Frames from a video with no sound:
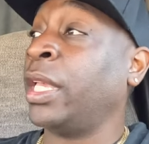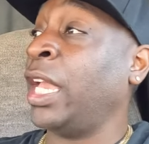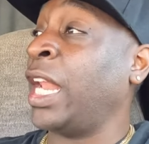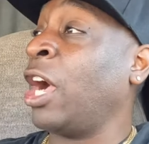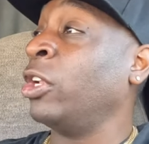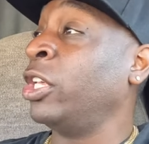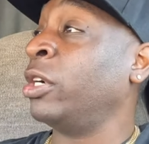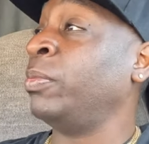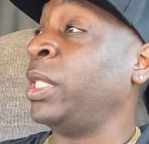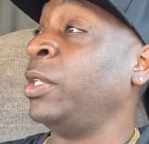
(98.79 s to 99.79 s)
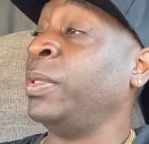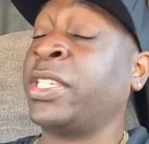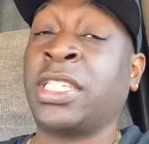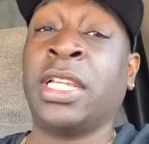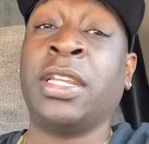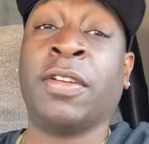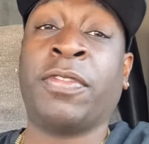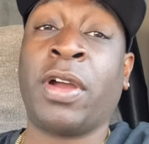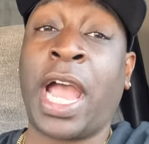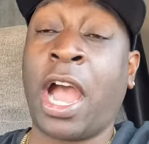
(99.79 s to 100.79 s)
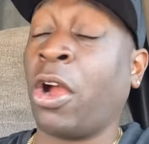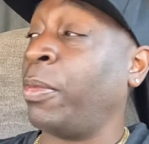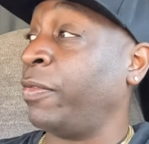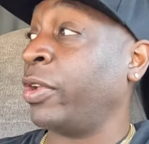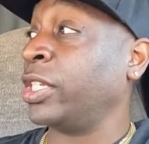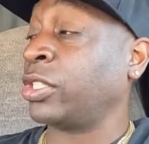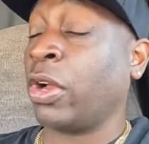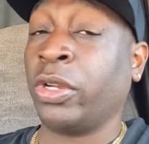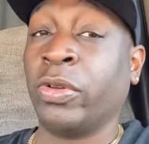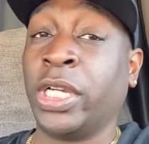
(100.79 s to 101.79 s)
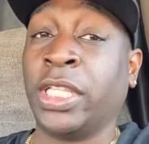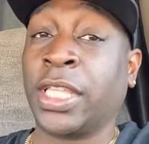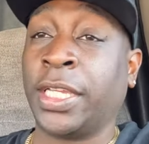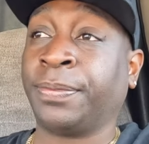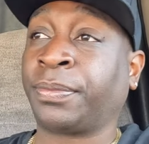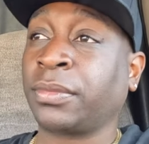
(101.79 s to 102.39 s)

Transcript: and I'll literally be sitting there for an hour before they start doing anything.